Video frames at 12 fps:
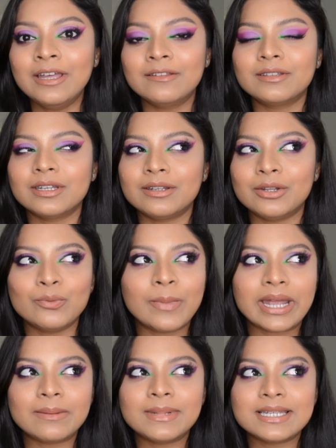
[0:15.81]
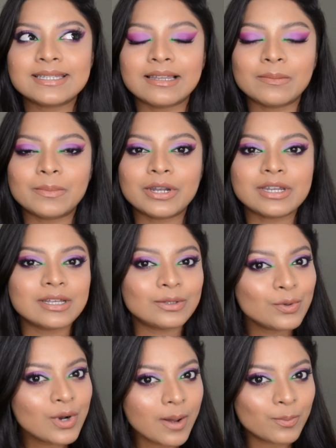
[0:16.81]
Then you might be celebrating
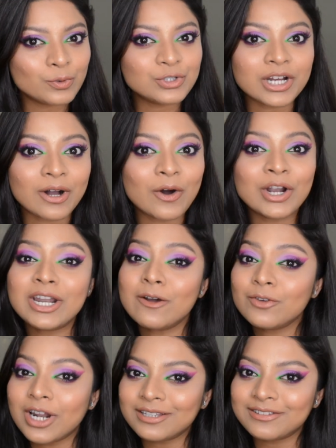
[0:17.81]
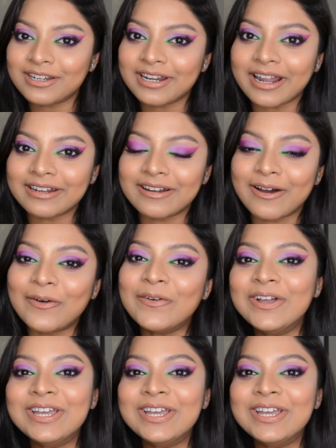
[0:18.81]
Durga Puja or Navratri right now.